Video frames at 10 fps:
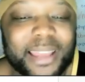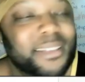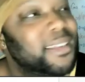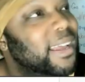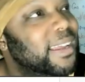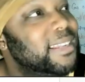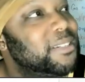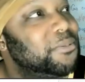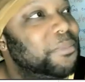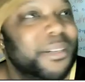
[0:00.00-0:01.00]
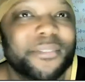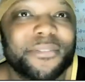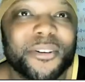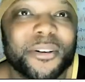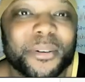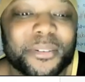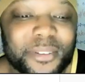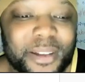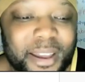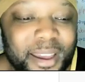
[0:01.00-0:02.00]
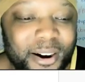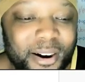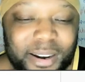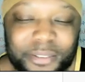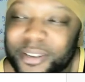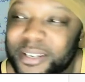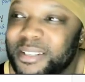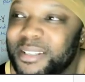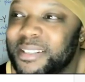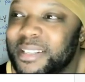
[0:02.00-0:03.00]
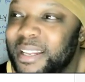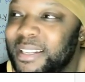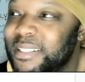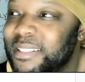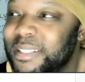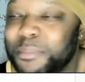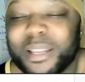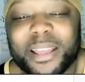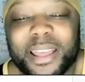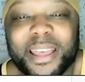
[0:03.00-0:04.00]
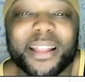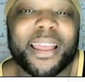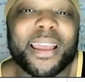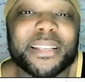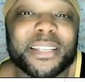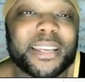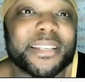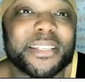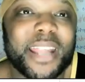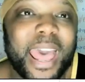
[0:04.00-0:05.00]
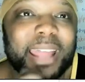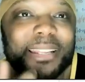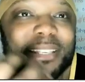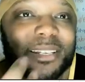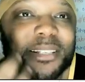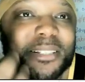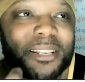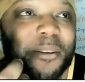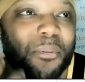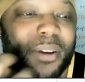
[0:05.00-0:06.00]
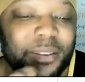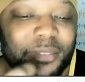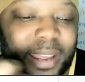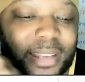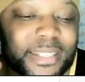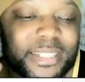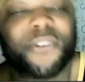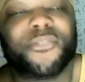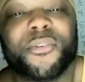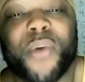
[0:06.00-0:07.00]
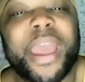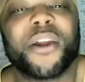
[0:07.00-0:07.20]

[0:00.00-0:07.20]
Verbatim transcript: I, I guess it would be a form of artificial intelligence, but like I said, it's not to the point of like self